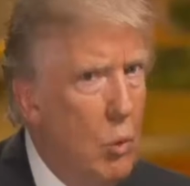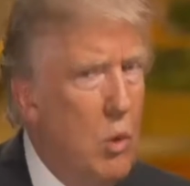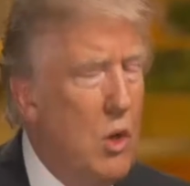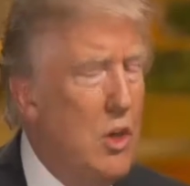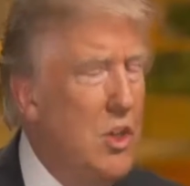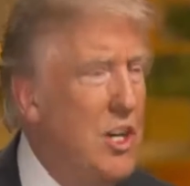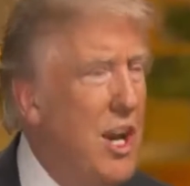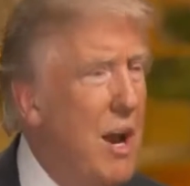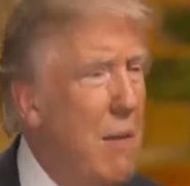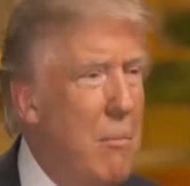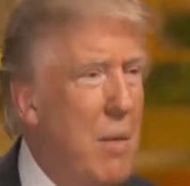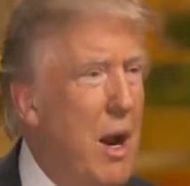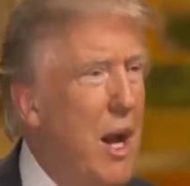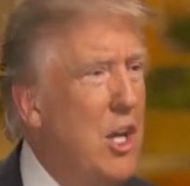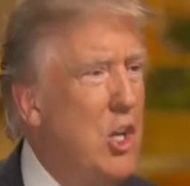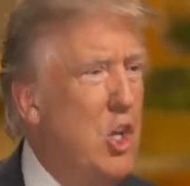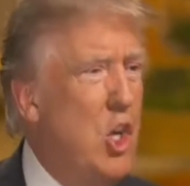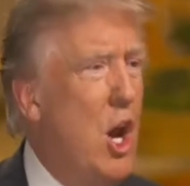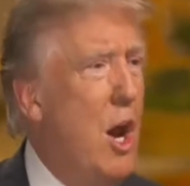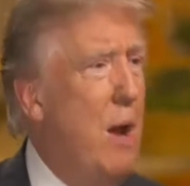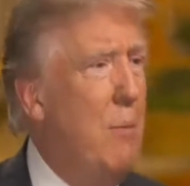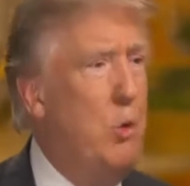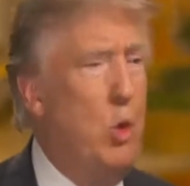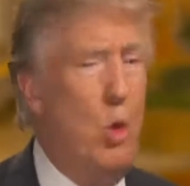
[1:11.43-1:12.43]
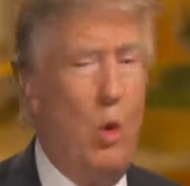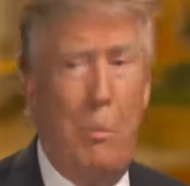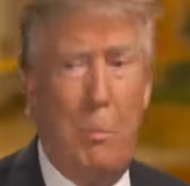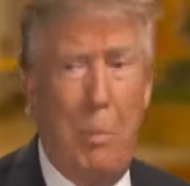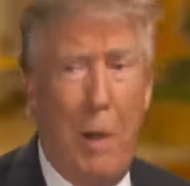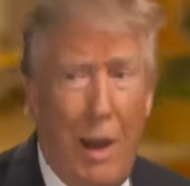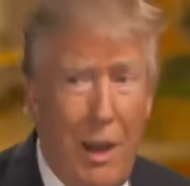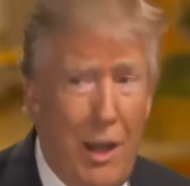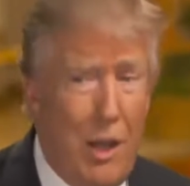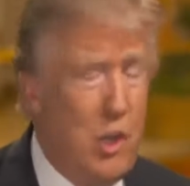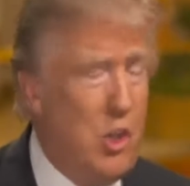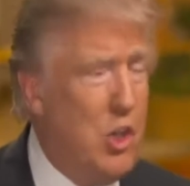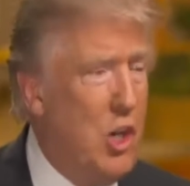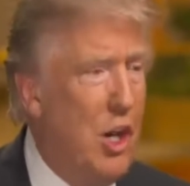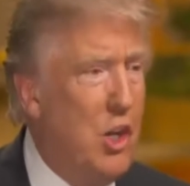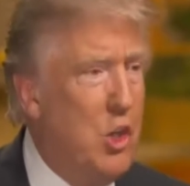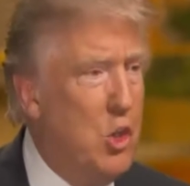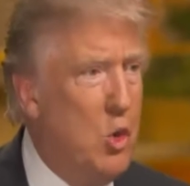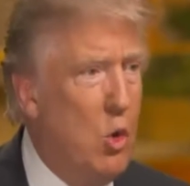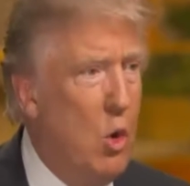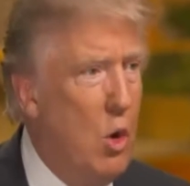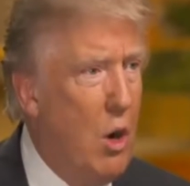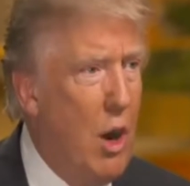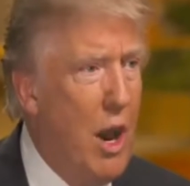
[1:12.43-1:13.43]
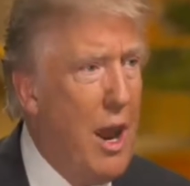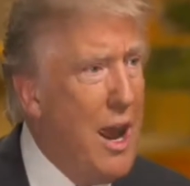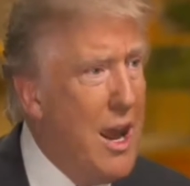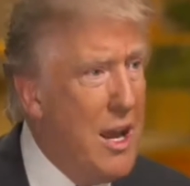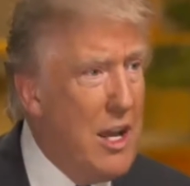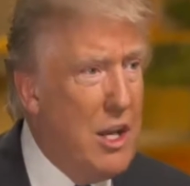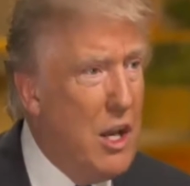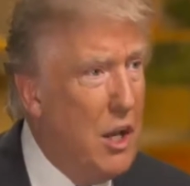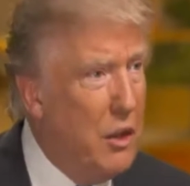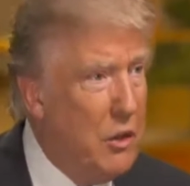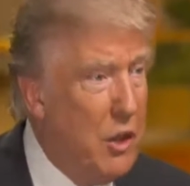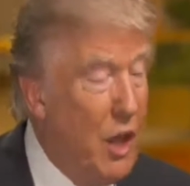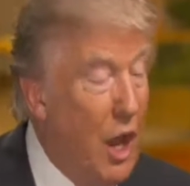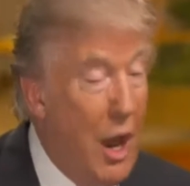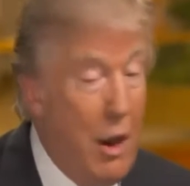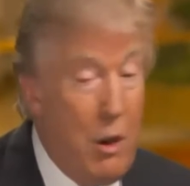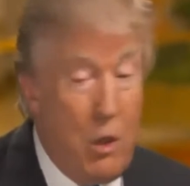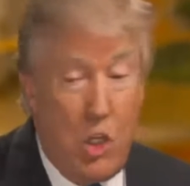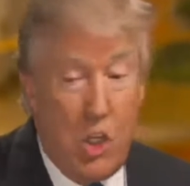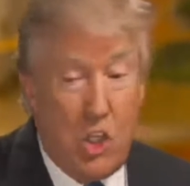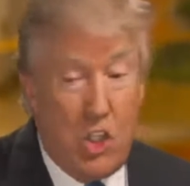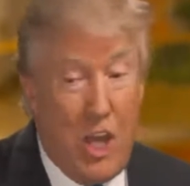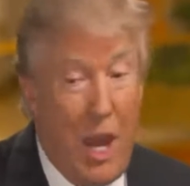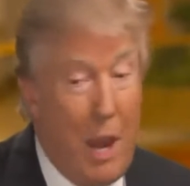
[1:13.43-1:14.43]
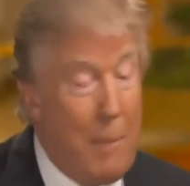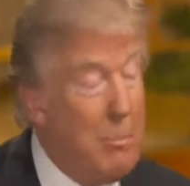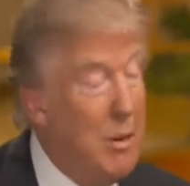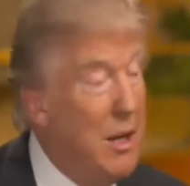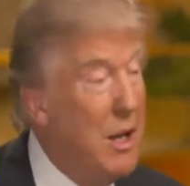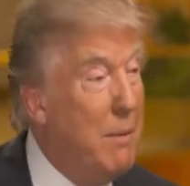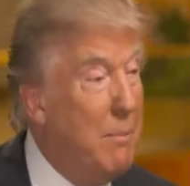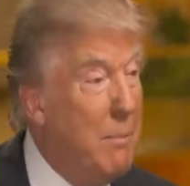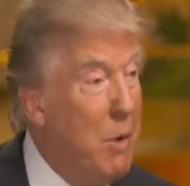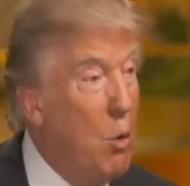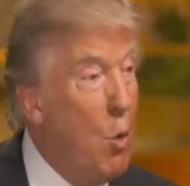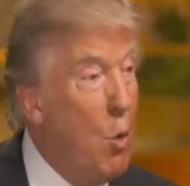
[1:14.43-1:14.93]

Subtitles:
Well, it's not my job to apologize to her. I had nothing. I just happened to be